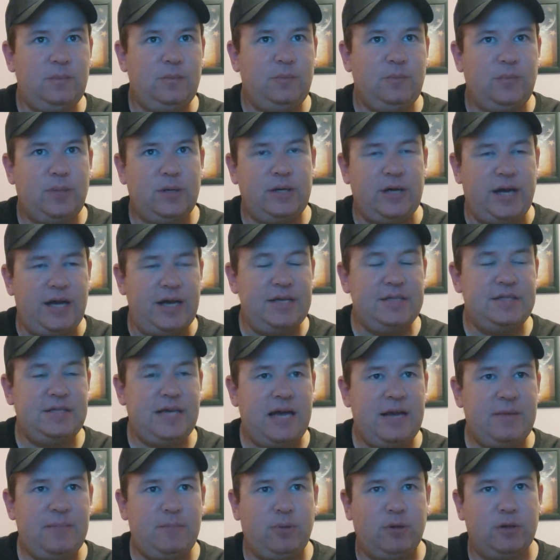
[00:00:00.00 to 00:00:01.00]
But yeah, he's
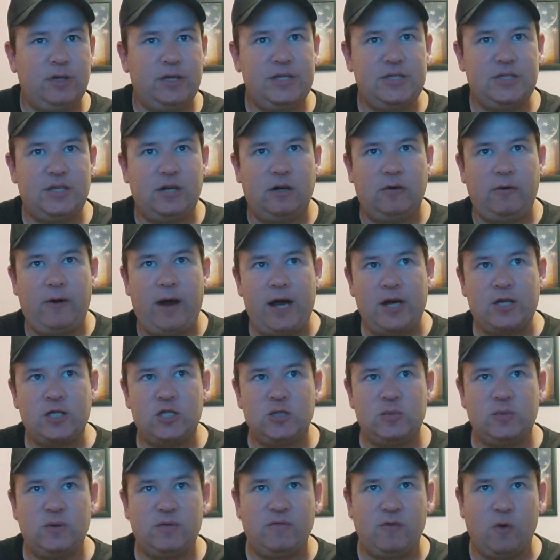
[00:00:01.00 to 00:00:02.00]
had police
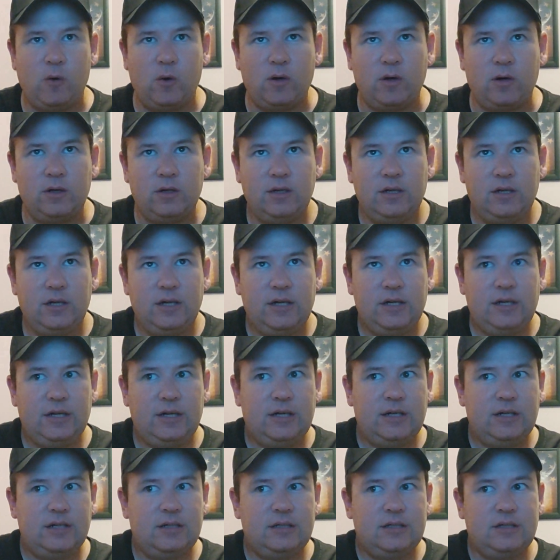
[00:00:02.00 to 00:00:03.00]
interactions before.
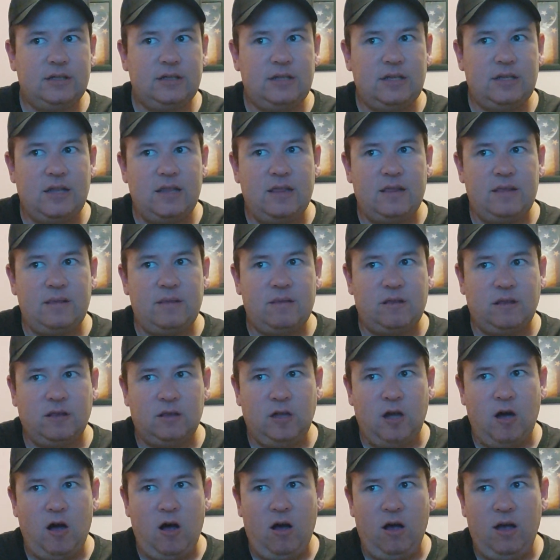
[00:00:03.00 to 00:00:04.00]
The
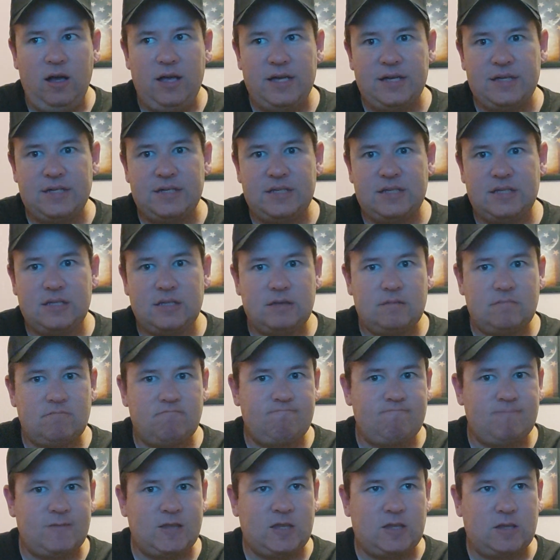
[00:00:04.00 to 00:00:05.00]
law has
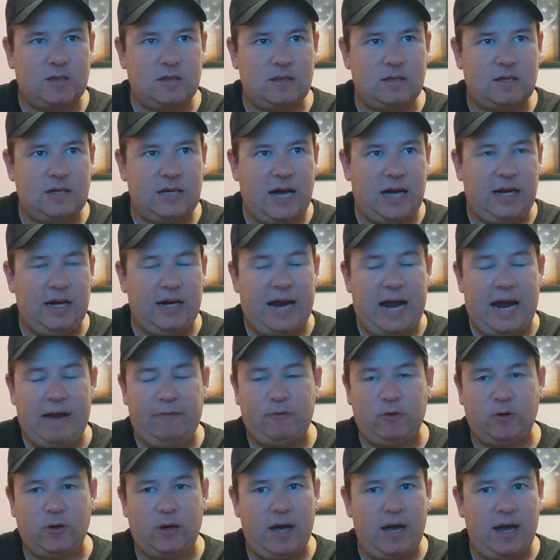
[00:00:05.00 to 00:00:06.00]
kind of have
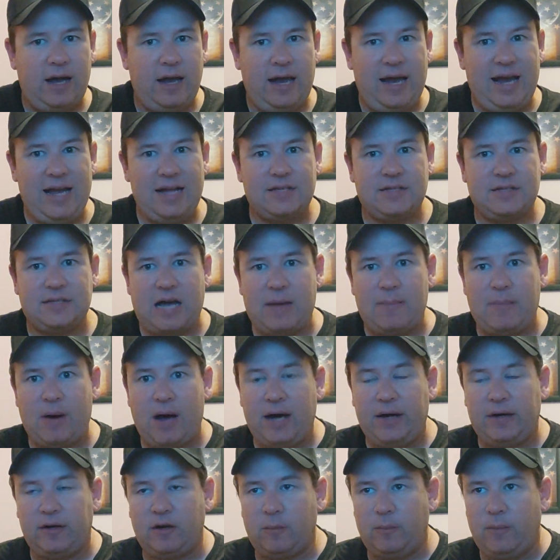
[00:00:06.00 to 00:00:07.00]
their hands tied
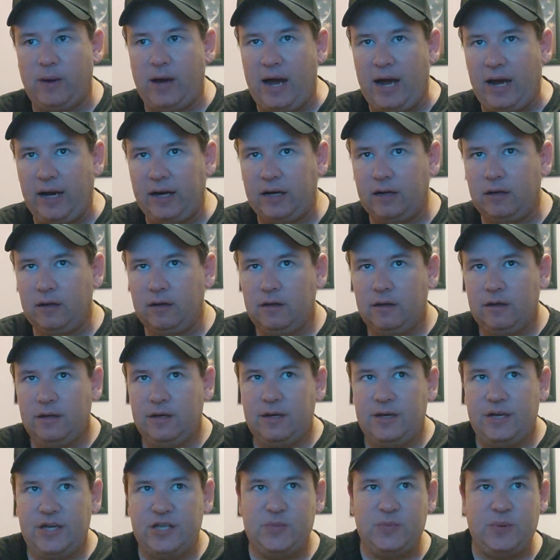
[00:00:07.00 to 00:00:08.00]
behind their back.
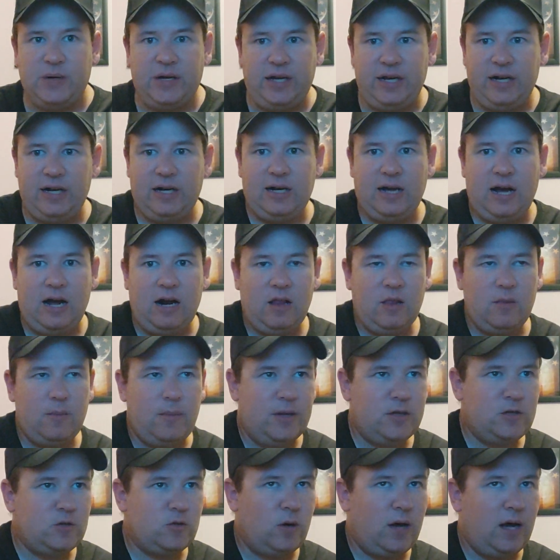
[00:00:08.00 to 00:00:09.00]
He's been in and out of the
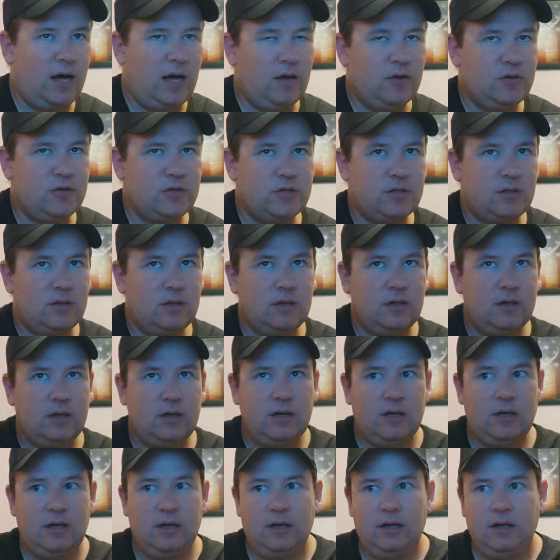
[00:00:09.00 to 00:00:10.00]
mental house.
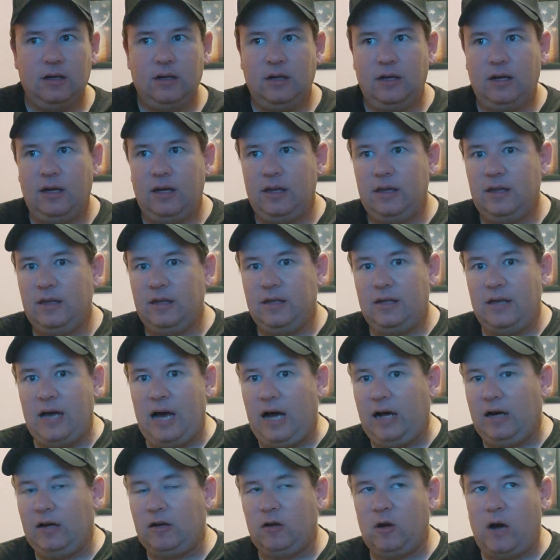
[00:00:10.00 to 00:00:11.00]

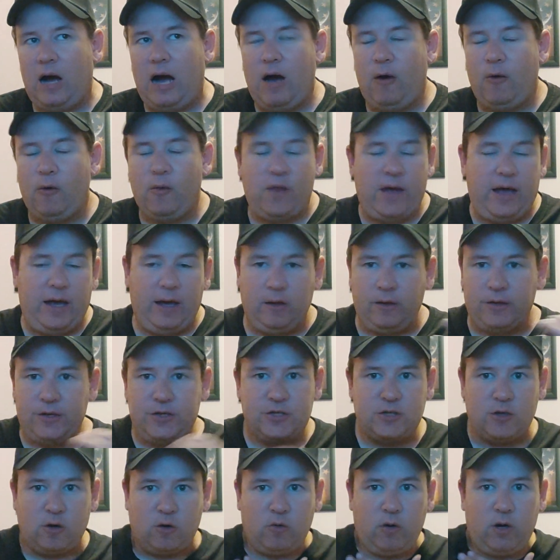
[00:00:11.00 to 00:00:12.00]
I don't know how the hell he's
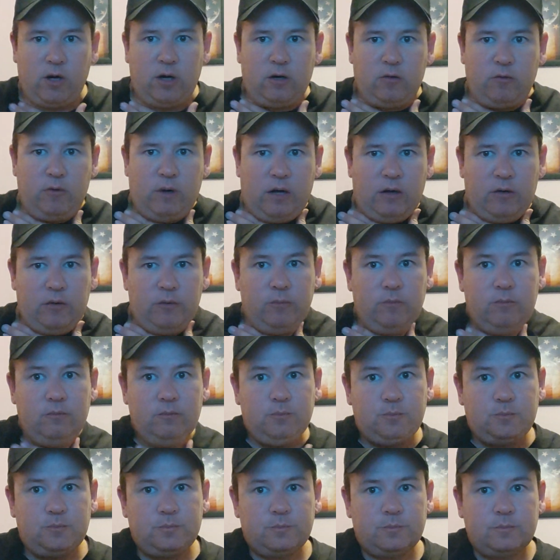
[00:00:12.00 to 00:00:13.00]
still running around
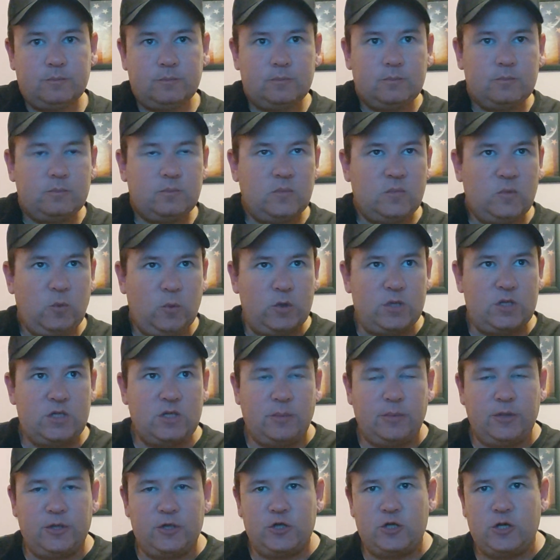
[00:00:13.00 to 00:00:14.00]
with
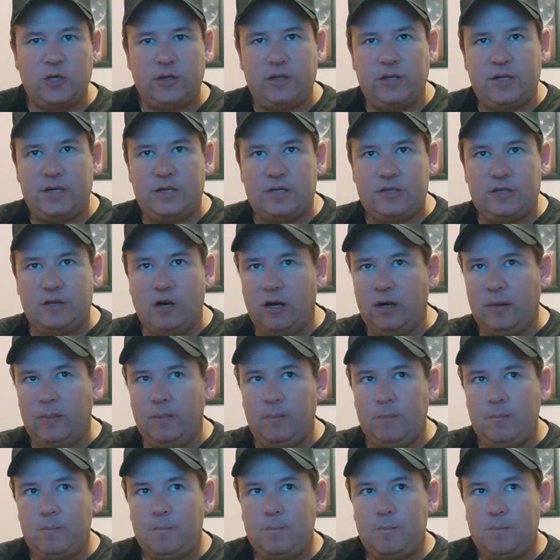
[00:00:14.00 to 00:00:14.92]
some of the shit that he's done